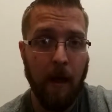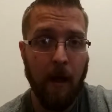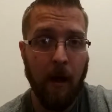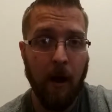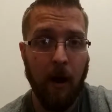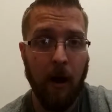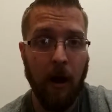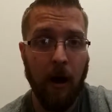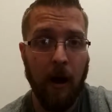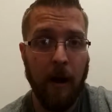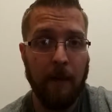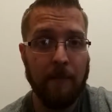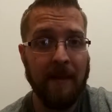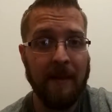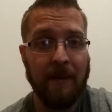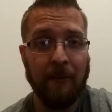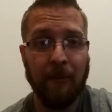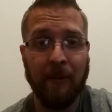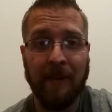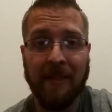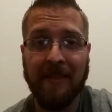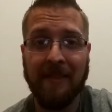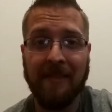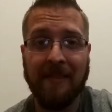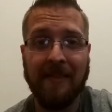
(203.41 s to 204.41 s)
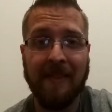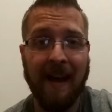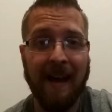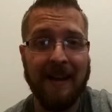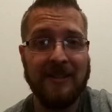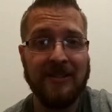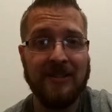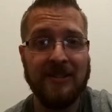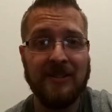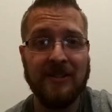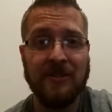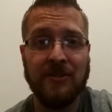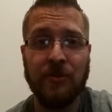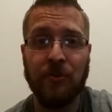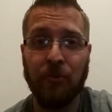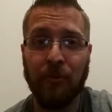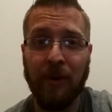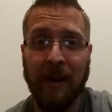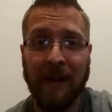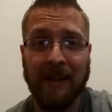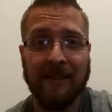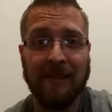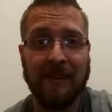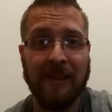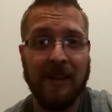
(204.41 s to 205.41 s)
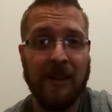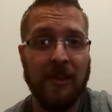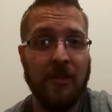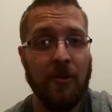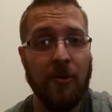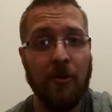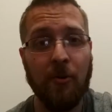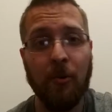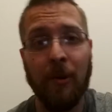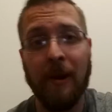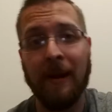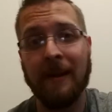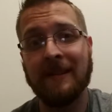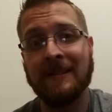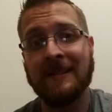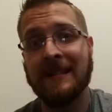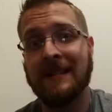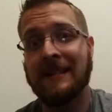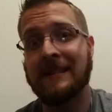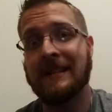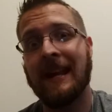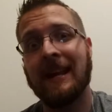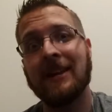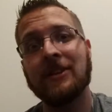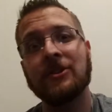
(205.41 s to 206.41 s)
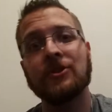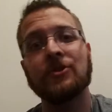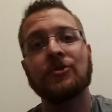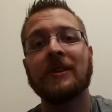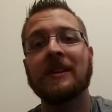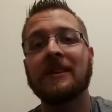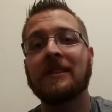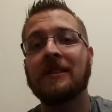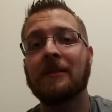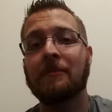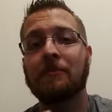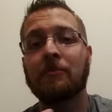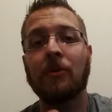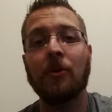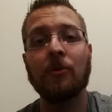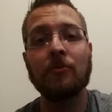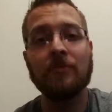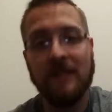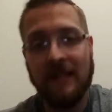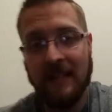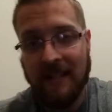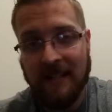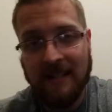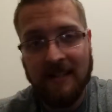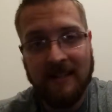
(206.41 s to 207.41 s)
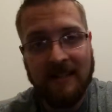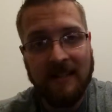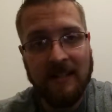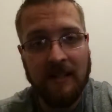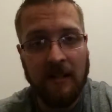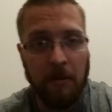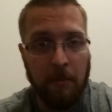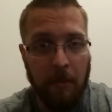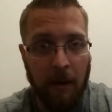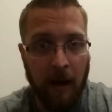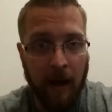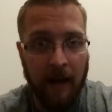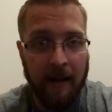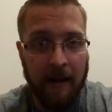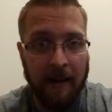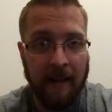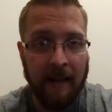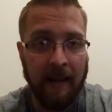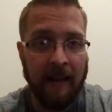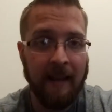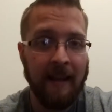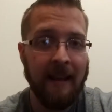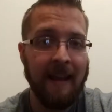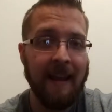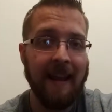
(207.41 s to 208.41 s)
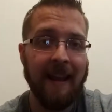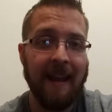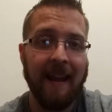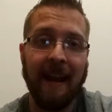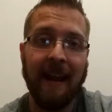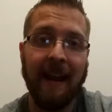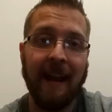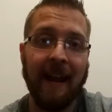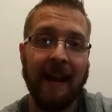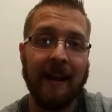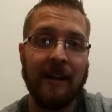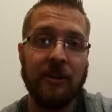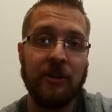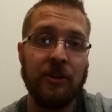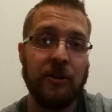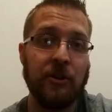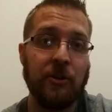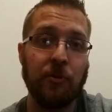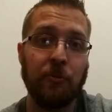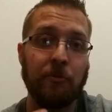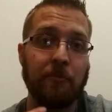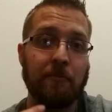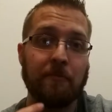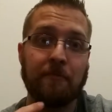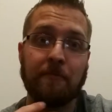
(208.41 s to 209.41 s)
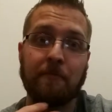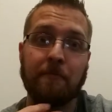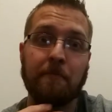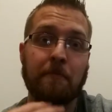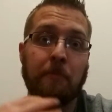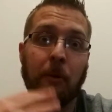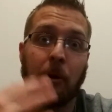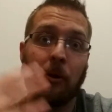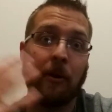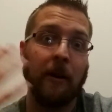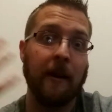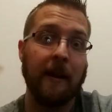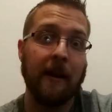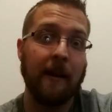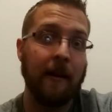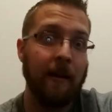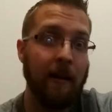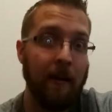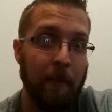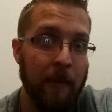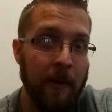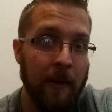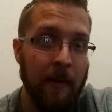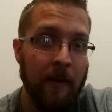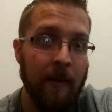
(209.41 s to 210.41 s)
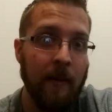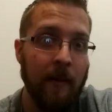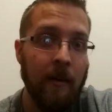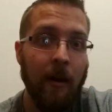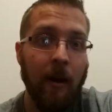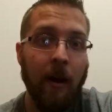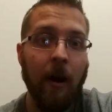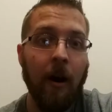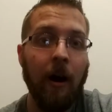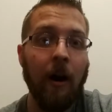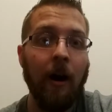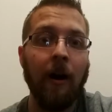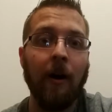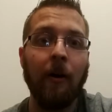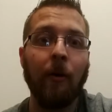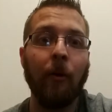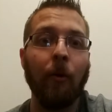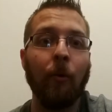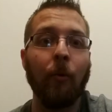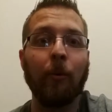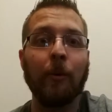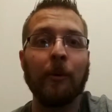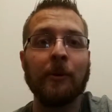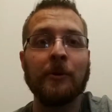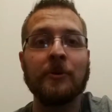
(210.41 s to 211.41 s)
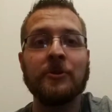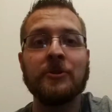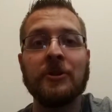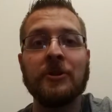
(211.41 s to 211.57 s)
That whether that's directly through it denaturing the proteins in your body and you burning up, or